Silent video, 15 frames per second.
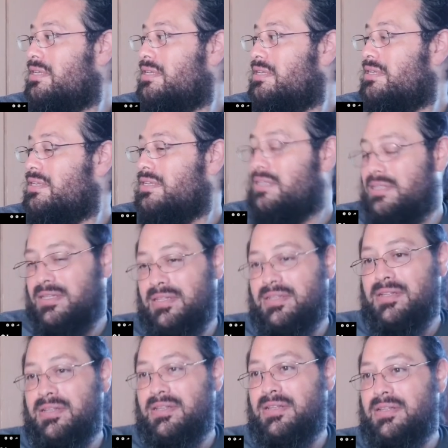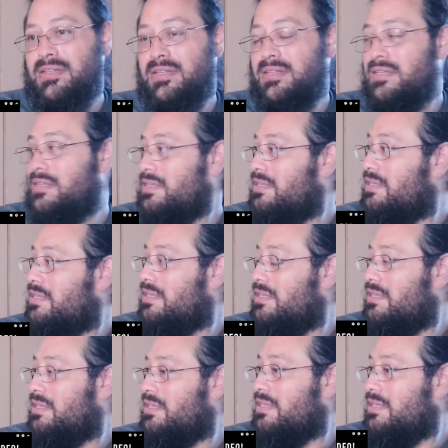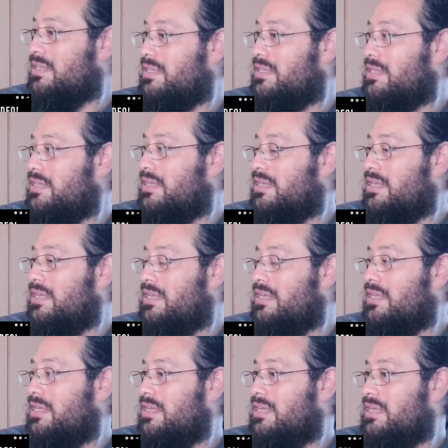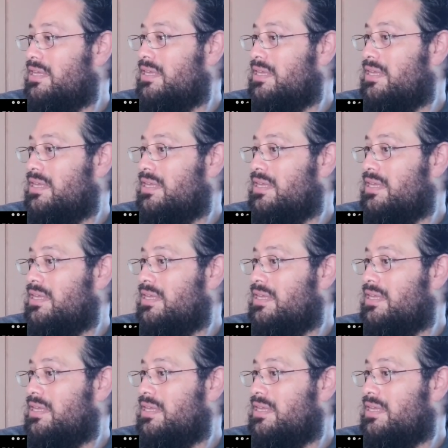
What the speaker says: [no speech]